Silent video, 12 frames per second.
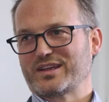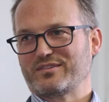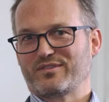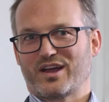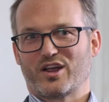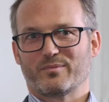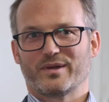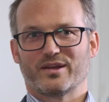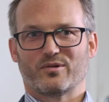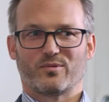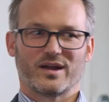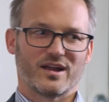
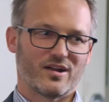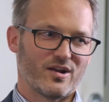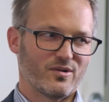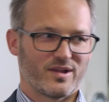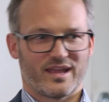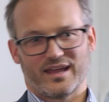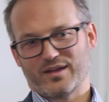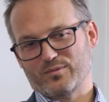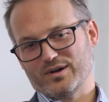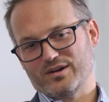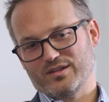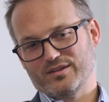environment where, okay,
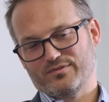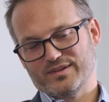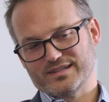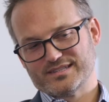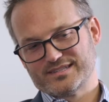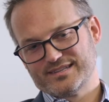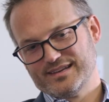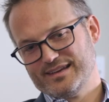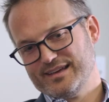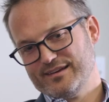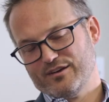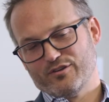well, if it's
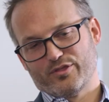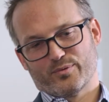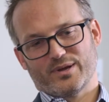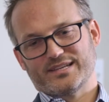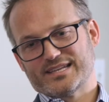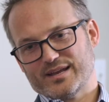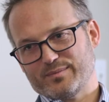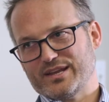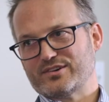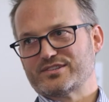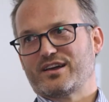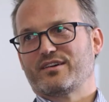3
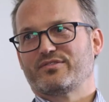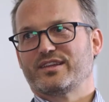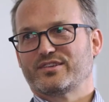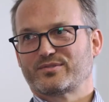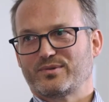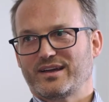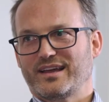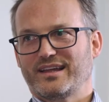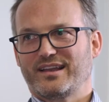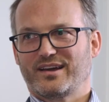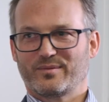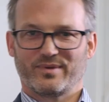centimeters off this way,
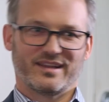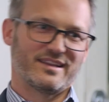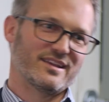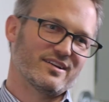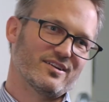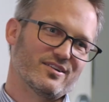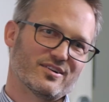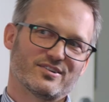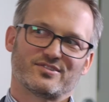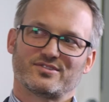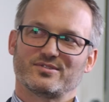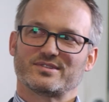not a big deal, or
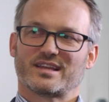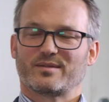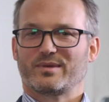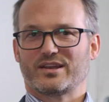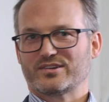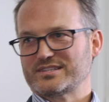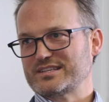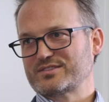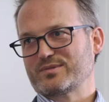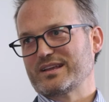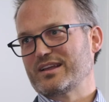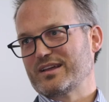it's 2 centimeters
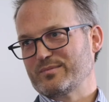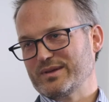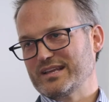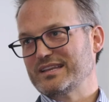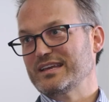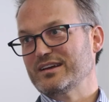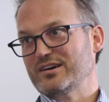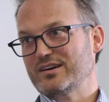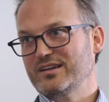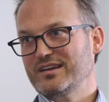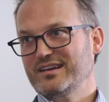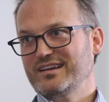this way, not a big
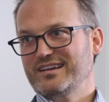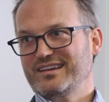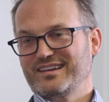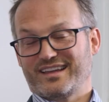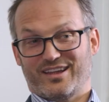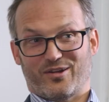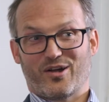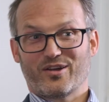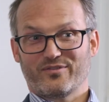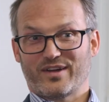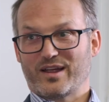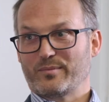deal. In our
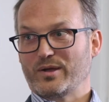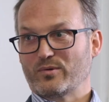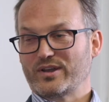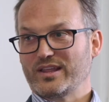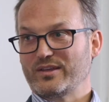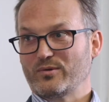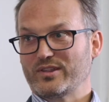environment, we're dealing